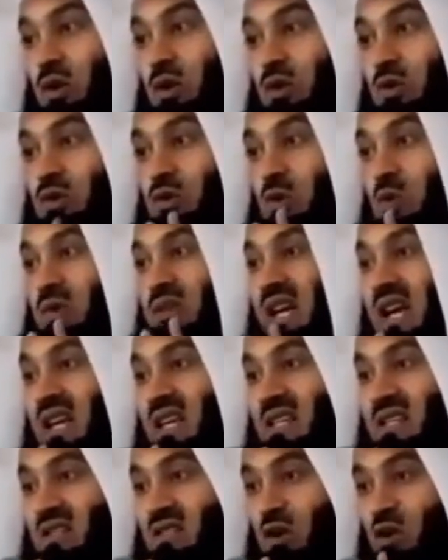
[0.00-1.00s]
two
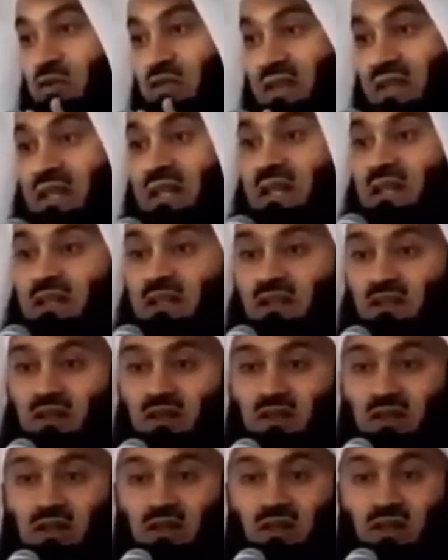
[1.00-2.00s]
days of
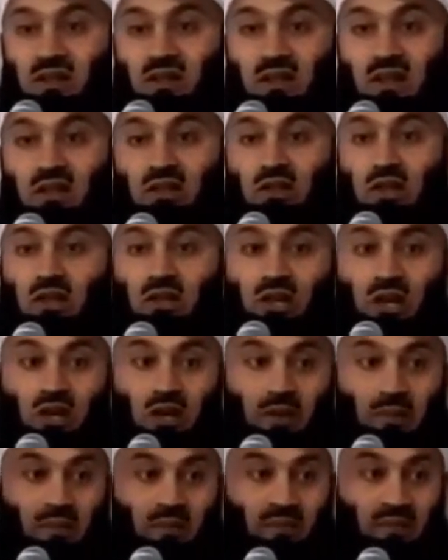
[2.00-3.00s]
Eid in the
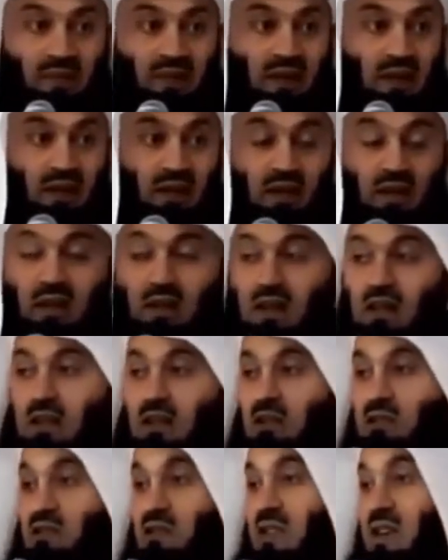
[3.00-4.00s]
year.
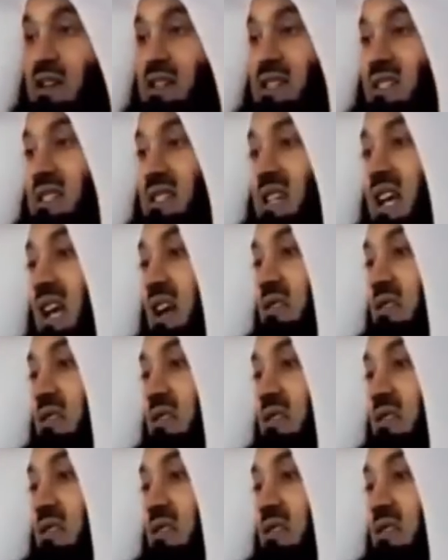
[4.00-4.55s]
The first day of